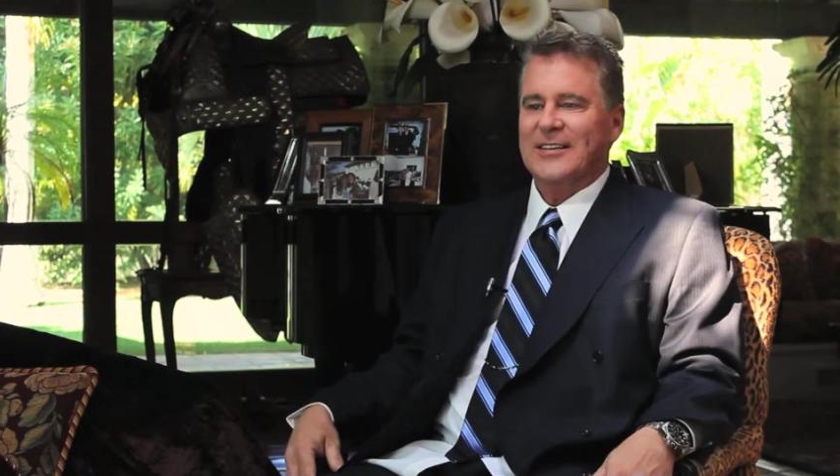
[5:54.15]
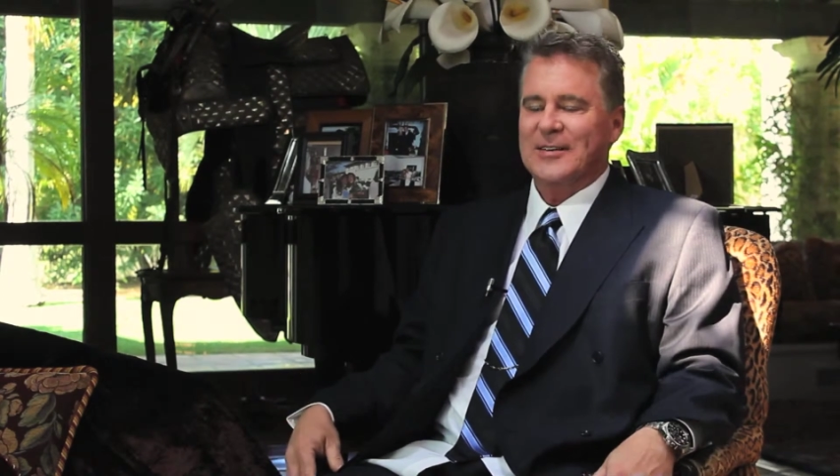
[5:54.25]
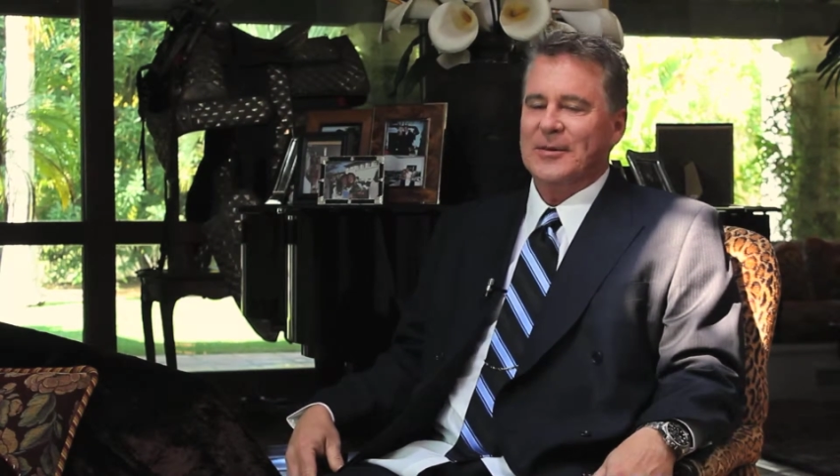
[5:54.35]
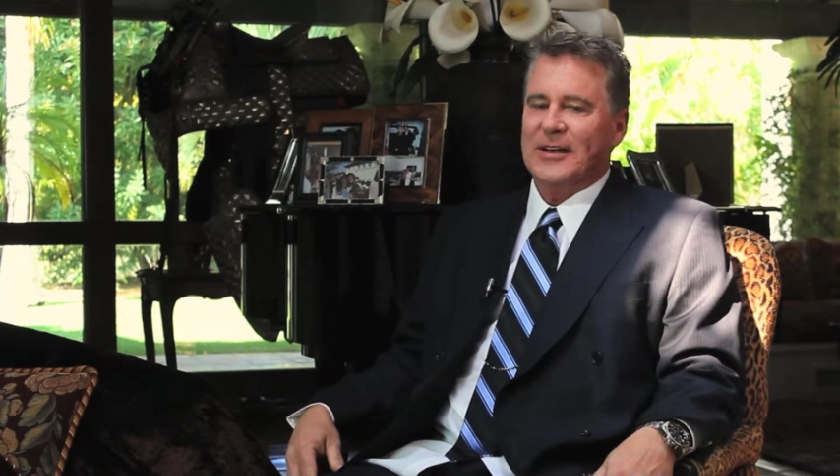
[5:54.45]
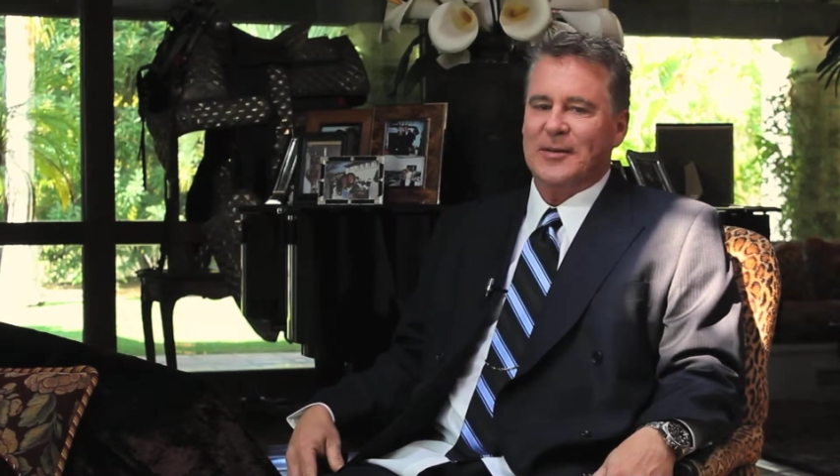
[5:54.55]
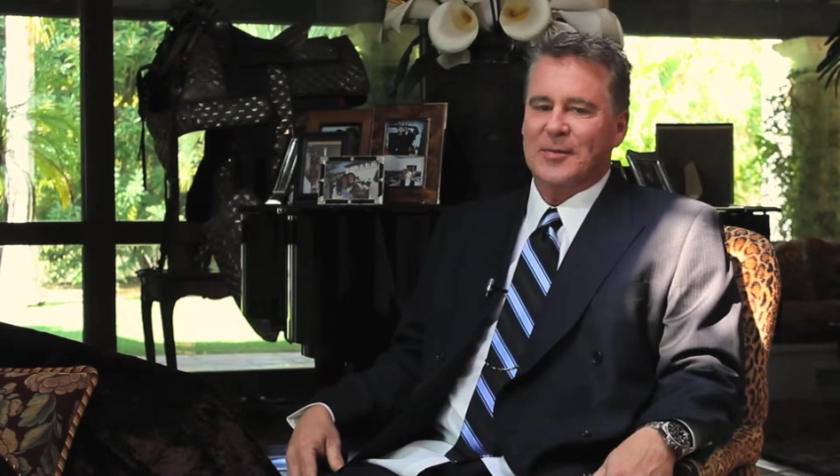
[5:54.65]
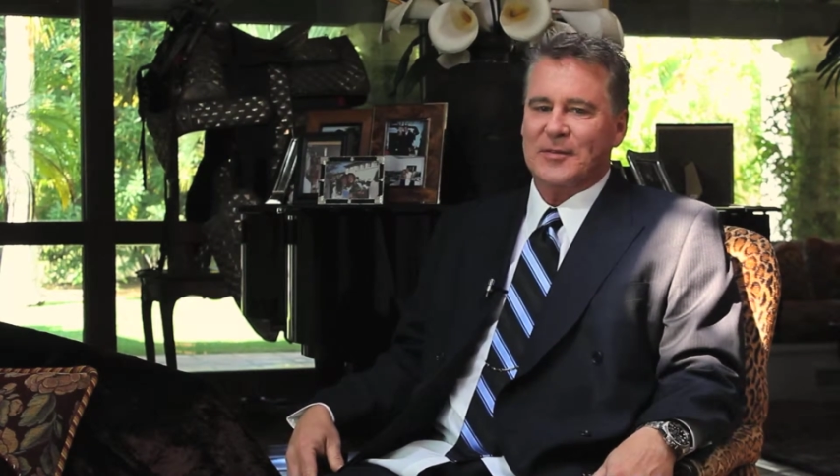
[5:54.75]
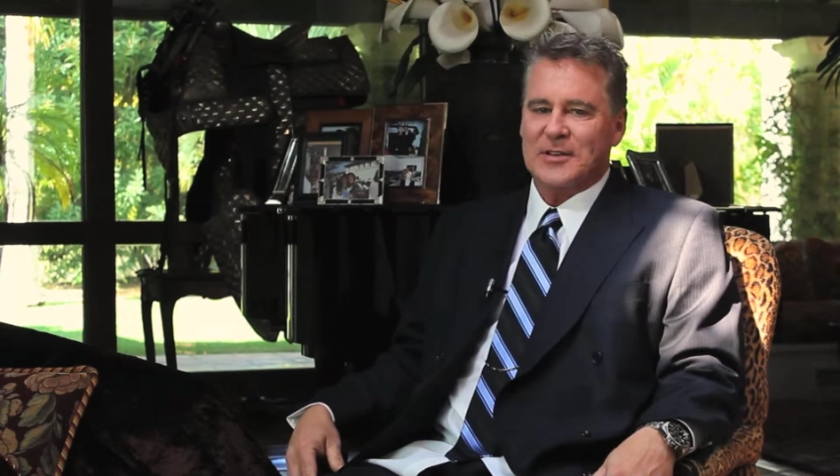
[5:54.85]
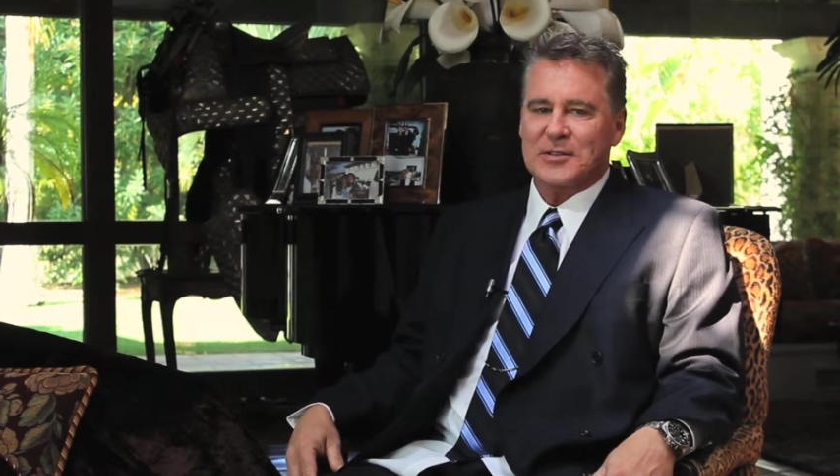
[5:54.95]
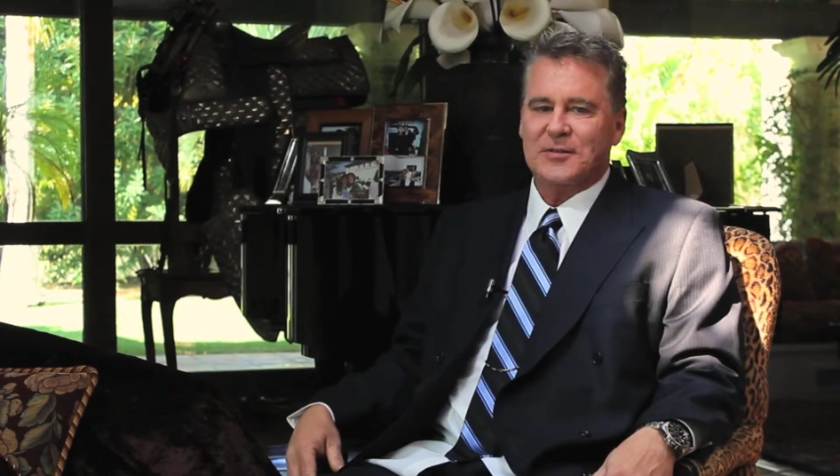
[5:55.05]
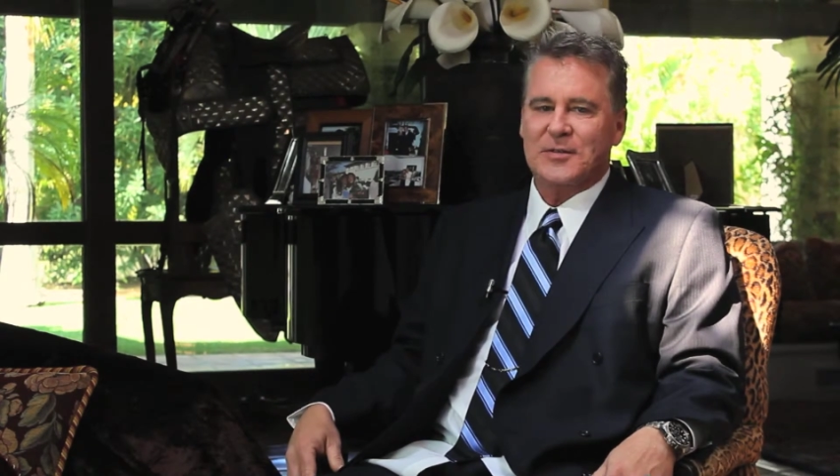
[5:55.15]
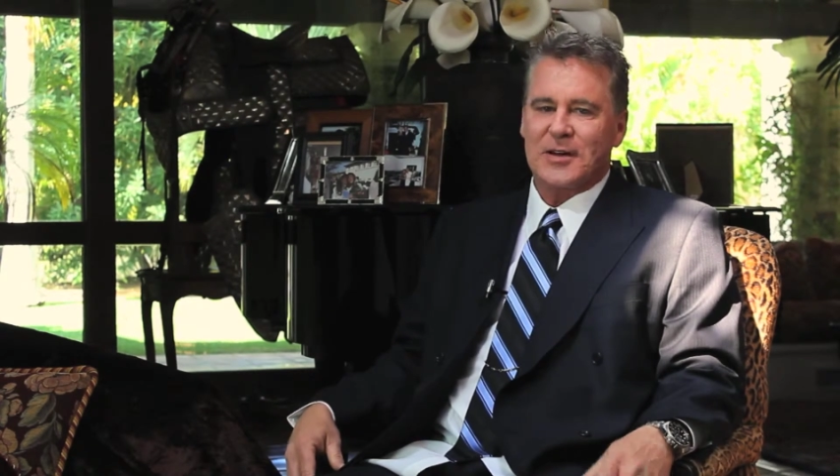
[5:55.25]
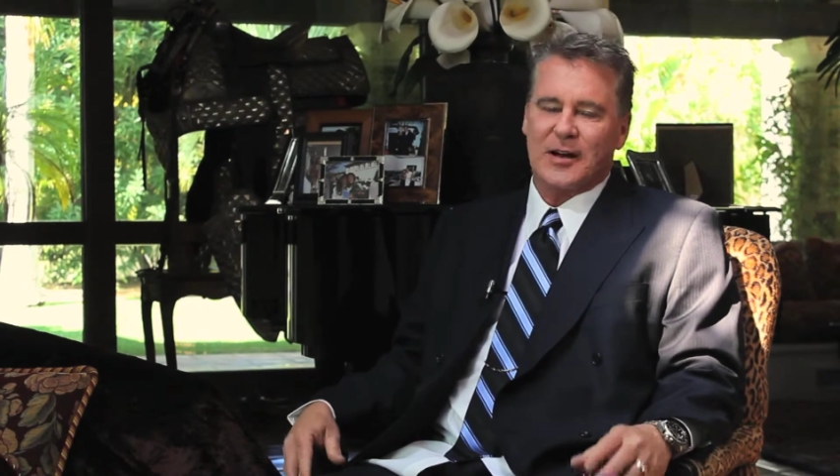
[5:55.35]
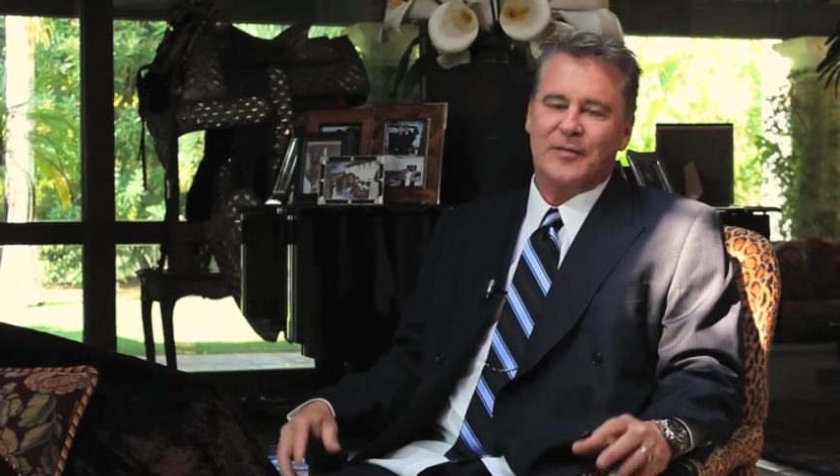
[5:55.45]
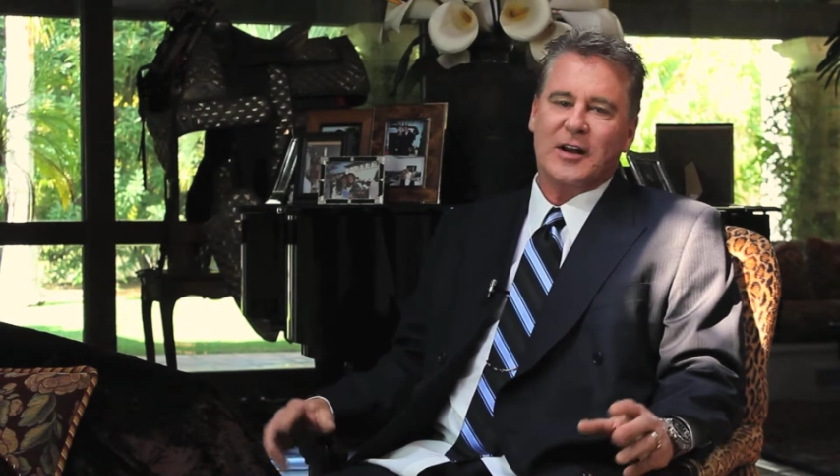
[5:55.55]
and we had a professional
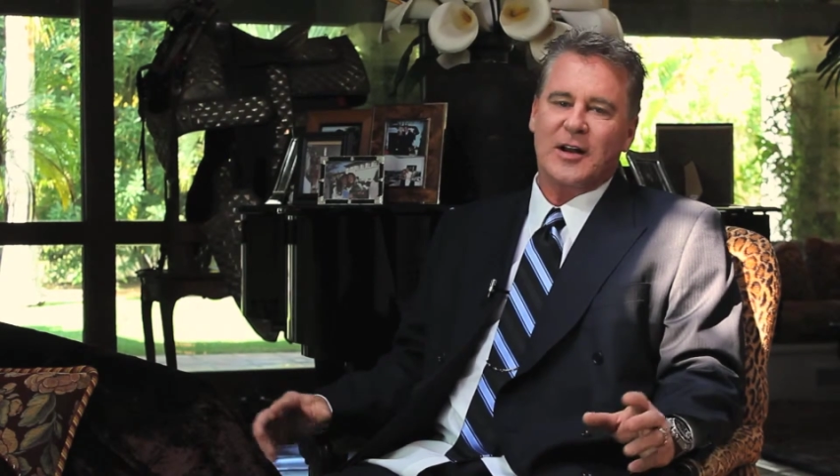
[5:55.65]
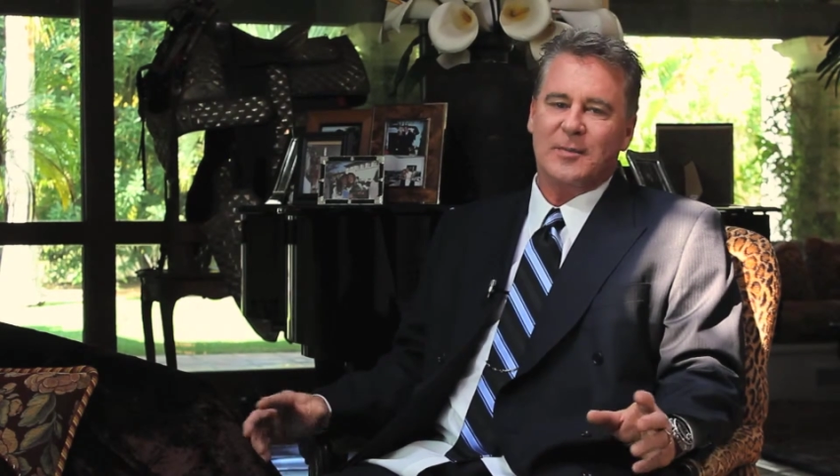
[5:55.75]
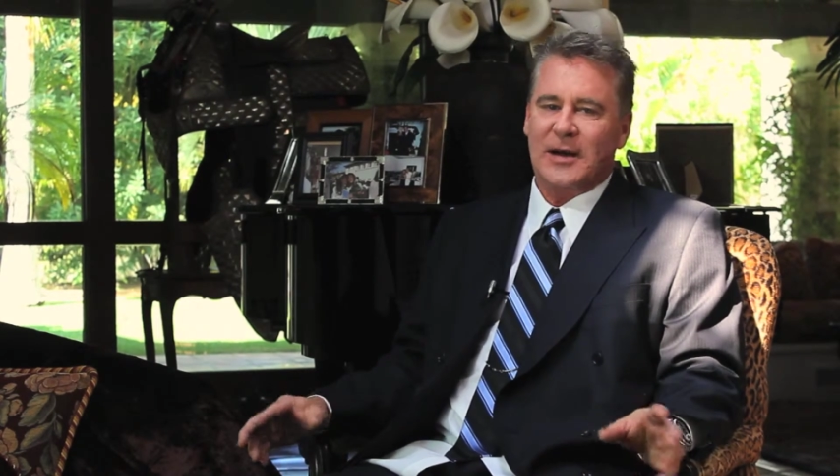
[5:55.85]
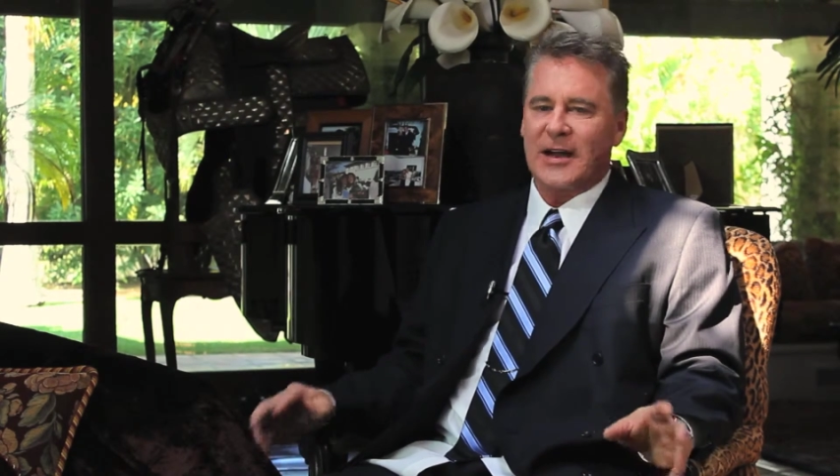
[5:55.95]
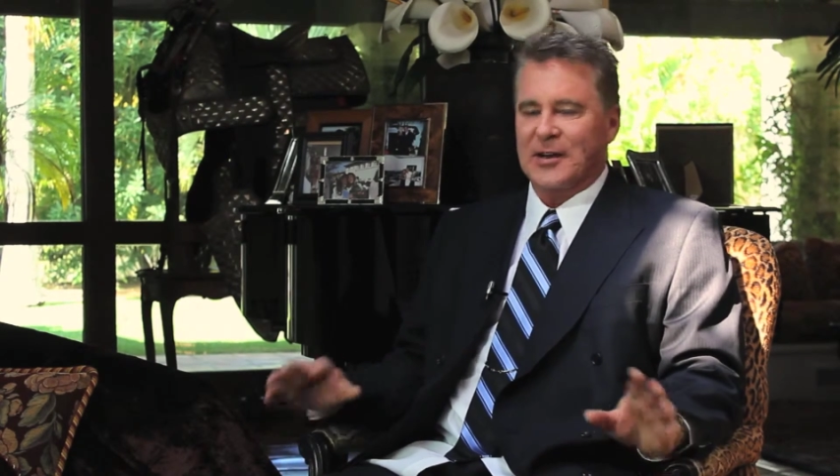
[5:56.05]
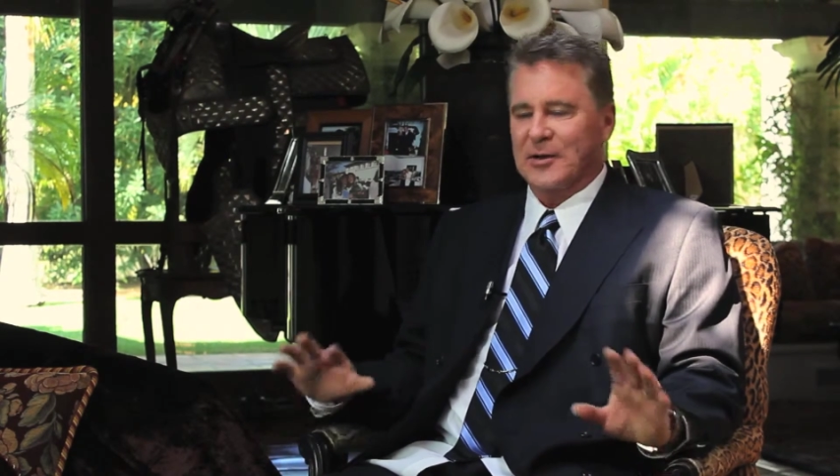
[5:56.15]
photographer come by and